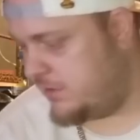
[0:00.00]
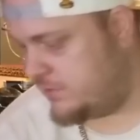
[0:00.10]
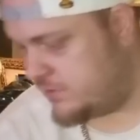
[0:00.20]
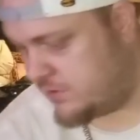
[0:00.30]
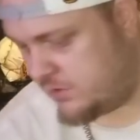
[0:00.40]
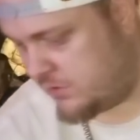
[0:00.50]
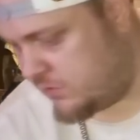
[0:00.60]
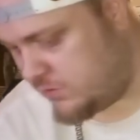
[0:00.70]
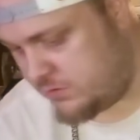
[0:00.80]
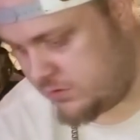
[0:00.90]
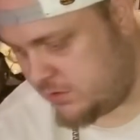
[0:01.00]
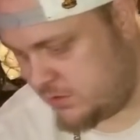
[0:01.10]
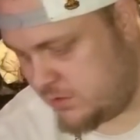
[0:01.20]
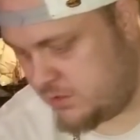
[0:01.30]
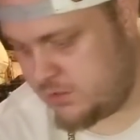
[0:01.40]
those will go
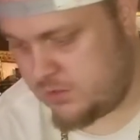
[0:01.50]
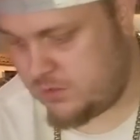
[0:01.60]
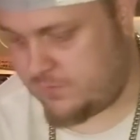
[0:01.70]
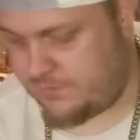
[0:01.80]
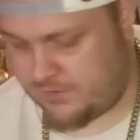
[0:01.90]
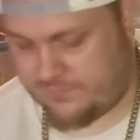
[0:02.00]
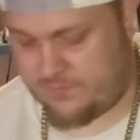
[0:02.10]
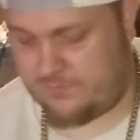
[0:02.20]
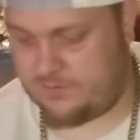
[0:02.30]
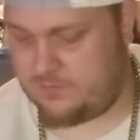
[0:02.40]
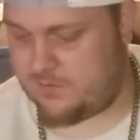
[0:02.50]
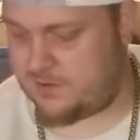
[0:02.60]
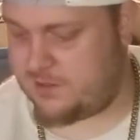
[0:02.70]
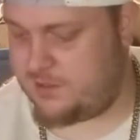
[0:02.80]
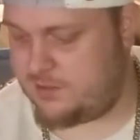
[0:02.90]
over there for the flea
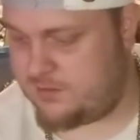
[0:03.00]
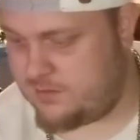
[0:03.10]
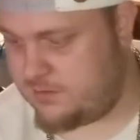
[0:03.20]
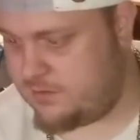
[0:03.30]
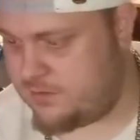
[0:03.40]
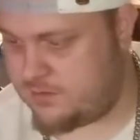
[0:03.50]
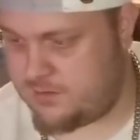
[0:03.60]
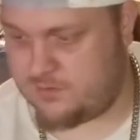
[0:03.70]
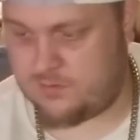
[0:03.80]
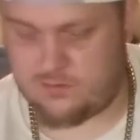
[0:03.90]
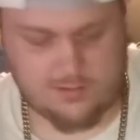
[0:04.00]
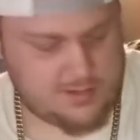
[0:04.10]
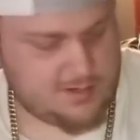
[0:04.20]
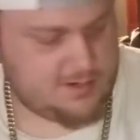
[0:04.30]
market. These will go there.